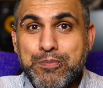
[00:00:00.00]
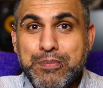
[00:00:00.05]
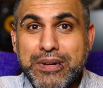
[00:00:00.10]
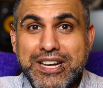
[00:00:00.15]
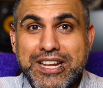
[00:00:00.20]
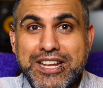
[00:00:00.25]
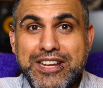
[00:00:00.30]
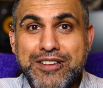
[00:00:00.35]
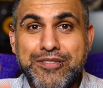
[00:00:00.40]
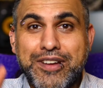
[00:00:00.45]

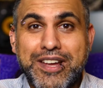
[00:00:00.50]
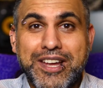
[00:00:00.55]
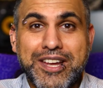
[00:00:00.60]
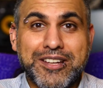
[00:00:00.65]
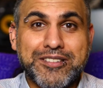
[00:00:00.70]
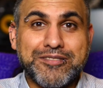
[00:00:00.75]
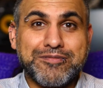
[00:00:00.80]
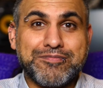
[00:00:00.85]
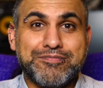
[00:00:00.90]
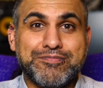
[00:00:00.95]
believe
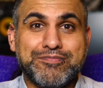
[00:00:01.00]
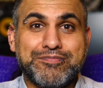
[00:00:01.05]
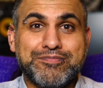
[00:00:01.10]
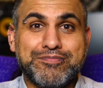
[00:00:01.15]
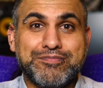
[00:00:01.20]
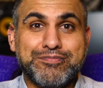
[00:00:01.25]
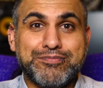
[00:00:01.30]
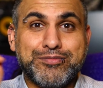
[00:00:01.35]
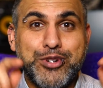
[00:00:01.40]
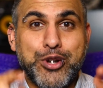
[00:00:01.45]
it.
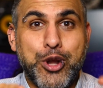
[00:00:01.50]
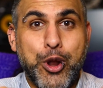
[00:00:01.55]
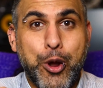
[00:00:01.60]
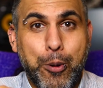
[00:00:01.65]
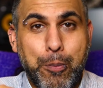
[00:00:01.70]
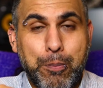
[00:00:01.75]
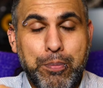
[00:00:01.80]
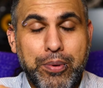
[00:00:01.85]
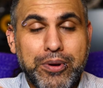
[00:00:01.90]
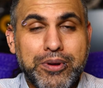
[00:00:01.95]

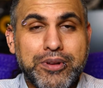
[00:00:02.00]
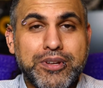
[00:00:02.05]
Nope.